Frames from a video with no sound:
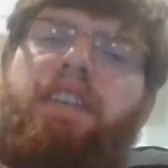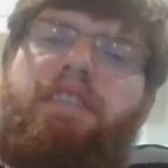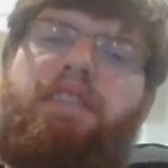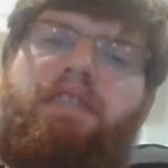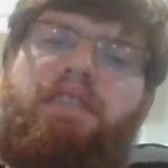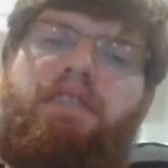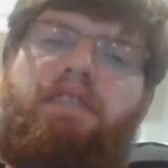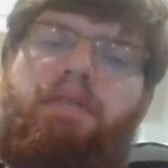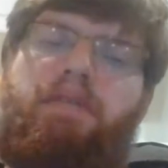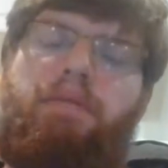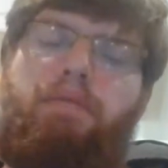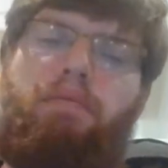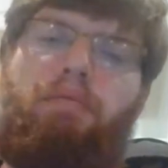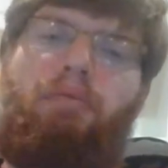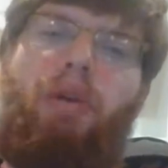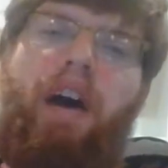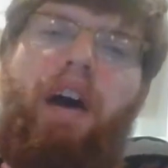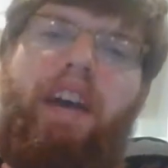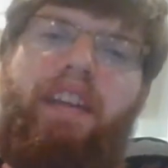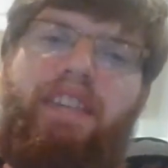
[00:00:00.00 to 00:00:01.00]
his
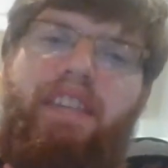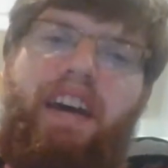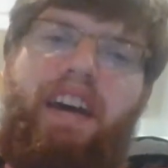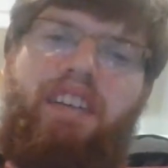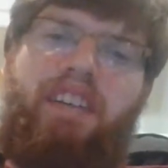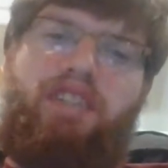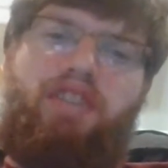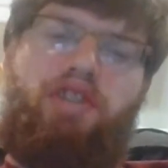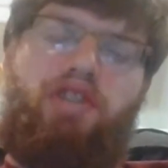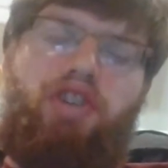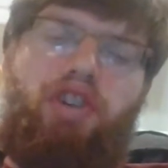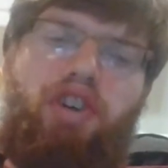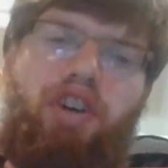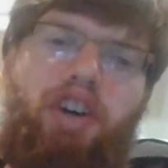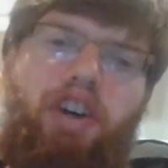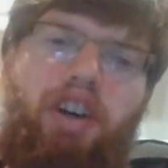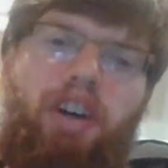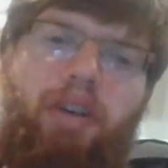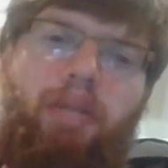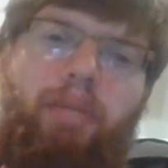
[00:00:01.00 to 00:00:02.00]
wise ass
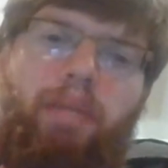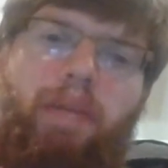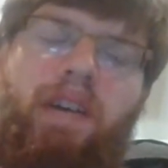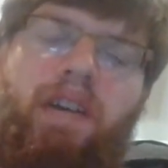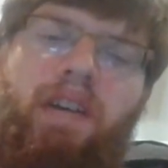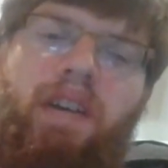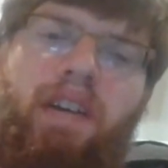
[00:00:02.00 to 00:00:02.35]
charm,